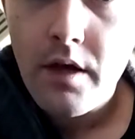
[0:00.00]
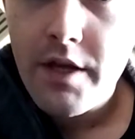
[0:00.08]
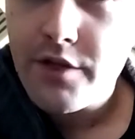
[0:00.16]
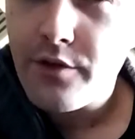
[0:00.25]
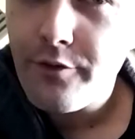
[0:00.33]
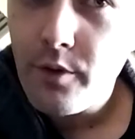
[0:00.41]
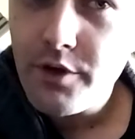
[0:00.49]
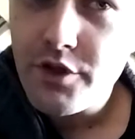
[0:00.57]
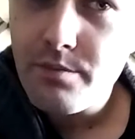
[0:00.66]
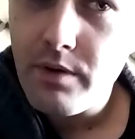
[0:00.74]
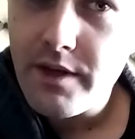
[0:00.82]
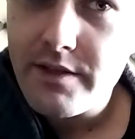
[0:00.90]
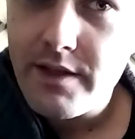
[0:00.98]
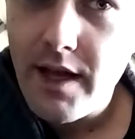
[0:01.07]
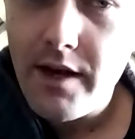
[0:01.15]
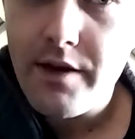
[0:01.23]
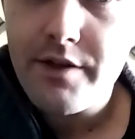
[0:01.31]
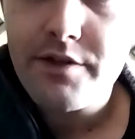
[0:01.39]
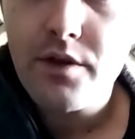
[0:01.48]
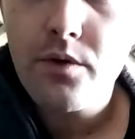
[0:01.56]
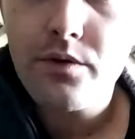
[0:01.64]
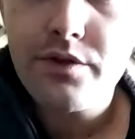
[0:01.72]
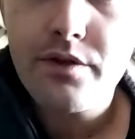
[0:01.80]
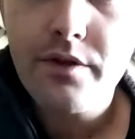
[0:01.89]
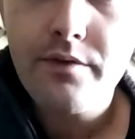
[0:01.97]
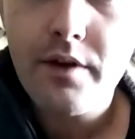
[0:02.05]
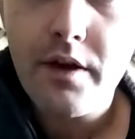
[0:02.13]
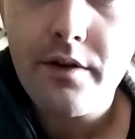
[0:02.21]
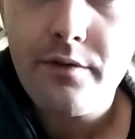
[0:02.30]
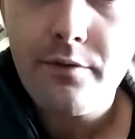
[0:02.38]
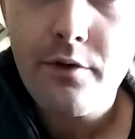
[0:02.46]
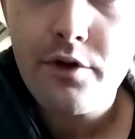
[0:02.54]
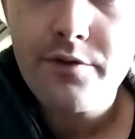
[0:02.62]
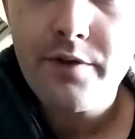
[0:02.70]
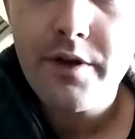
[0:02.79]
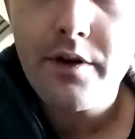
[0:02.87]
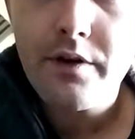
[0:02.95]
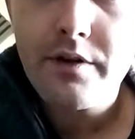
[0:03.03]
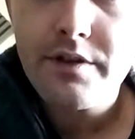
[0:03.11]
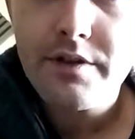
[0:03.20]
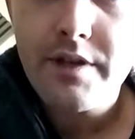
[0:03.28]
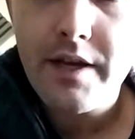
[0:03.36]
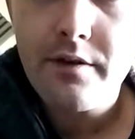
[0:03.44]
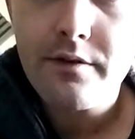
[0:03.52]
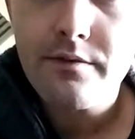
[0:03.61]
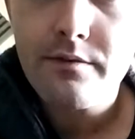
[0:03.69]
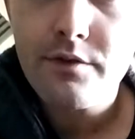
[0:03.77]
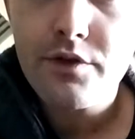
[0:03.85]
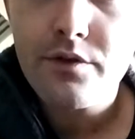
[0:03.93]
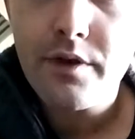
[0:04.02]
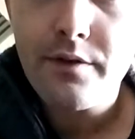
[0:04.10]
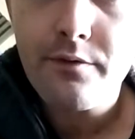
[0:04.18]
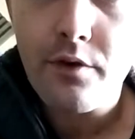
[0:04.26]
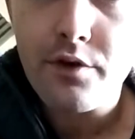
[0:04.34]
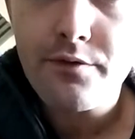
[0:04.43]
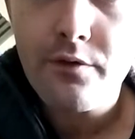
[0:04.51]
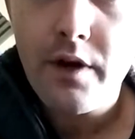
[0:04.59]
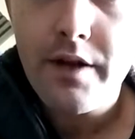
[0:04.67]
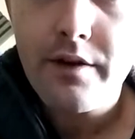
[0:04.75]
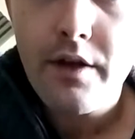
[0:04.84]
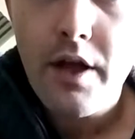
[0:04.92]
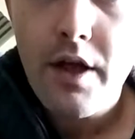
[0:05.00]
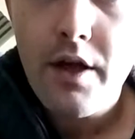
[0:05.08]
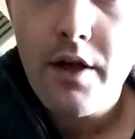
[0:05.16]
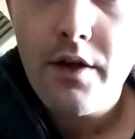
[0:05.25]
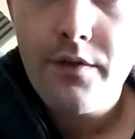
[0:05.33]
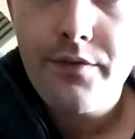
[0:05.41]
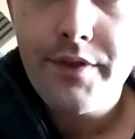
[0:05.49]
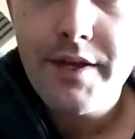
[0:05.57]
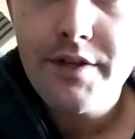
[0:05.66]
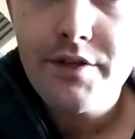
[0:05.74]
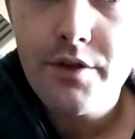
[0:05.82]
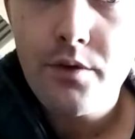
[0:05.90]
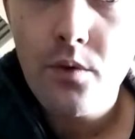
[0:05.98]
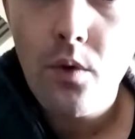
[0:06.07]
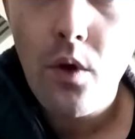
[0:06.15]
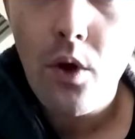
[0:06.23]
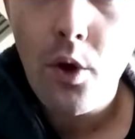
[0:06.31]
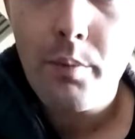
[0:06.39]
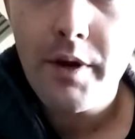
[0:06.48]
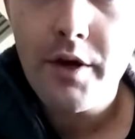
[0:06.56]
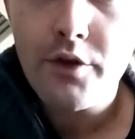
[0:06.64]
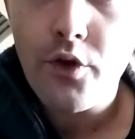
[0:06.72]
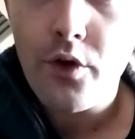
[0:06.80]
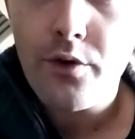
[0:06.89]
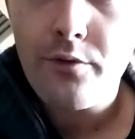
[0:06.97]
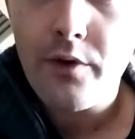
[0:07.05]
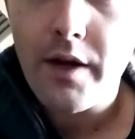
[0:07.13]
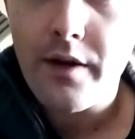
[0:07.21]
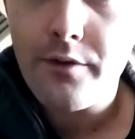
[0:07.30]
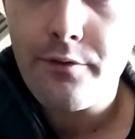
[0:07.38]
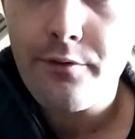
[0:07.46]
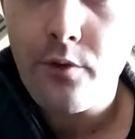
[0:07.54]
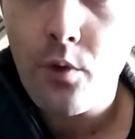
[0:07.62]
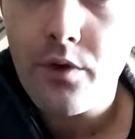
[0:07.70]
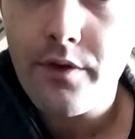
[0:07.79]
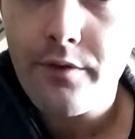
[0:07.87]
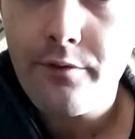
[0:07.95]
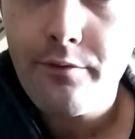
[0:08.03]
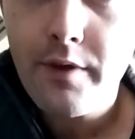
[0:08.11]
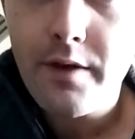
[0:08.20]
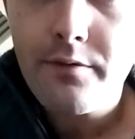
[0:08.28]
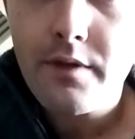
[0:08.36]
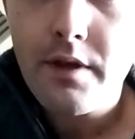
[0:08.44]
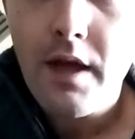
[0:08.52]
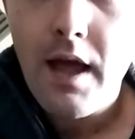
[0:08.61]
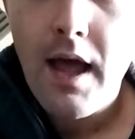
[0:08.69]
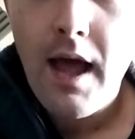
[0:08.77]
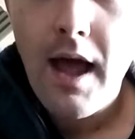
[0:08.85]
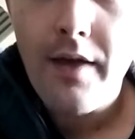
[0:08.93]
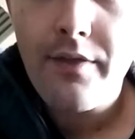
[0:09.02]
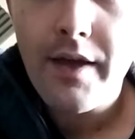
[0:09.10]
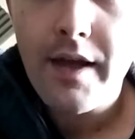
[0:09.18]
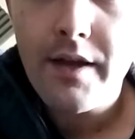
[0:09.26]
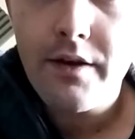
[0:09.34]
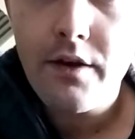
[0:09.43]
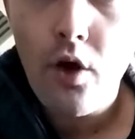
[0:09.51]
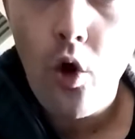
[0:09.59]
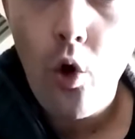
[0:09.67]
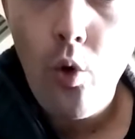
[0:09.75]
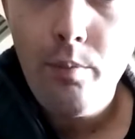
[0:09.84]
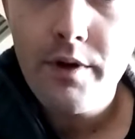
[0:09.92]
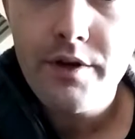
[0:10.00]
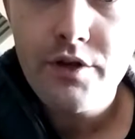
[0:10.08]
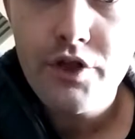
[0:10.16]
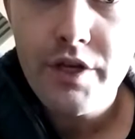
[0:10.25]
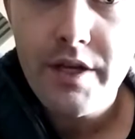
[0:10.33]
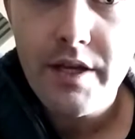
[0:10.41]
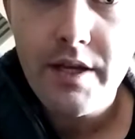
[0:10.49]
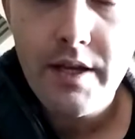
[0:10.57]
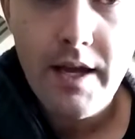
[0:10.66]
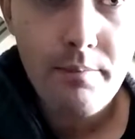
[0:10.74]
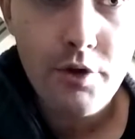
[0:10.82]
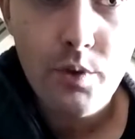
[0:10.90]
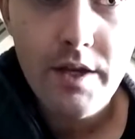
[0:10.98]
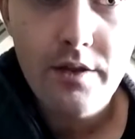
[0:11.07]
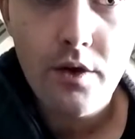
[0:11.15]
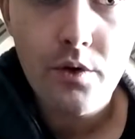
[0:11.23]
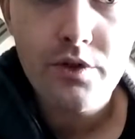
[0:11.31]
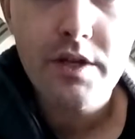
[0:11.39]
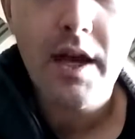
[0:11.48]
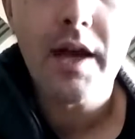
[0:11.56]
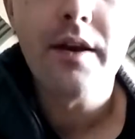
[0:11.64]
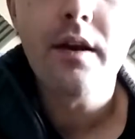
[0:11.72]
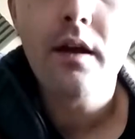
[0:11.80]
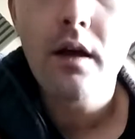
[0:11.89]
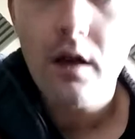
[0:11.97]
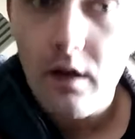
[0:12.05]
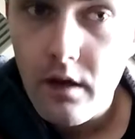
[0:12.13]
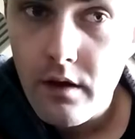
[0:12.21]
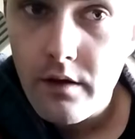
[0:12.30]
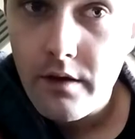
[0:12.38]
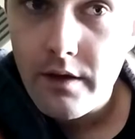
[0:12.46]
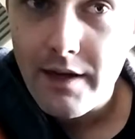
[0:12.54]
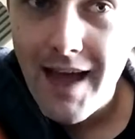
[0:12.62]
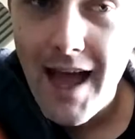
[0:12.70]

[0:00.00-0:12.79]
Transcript: So if you want to just practice that on its own, so you've got first finger, second string, first fret, these two up here, third fret on the fourth and fifth, and then open G in between those, and you can